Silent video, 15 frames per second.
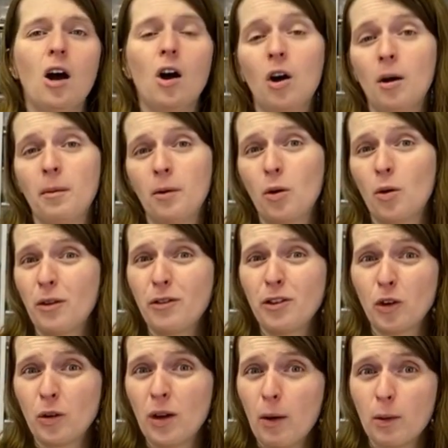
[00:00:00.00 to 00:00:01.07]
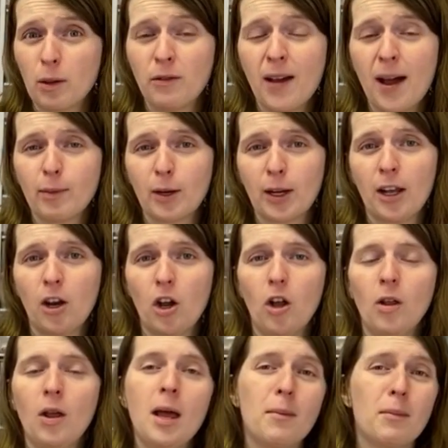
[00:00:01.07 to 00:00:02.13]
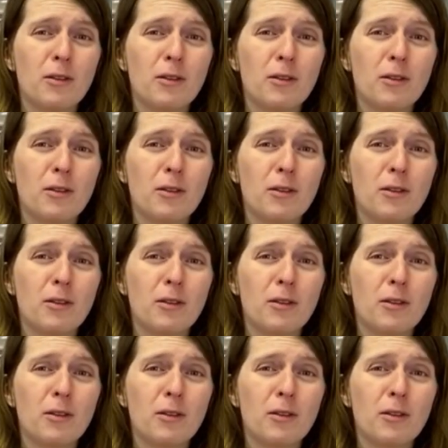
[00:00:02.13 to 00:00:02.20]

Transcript: Or if you don't cut with fabric at all.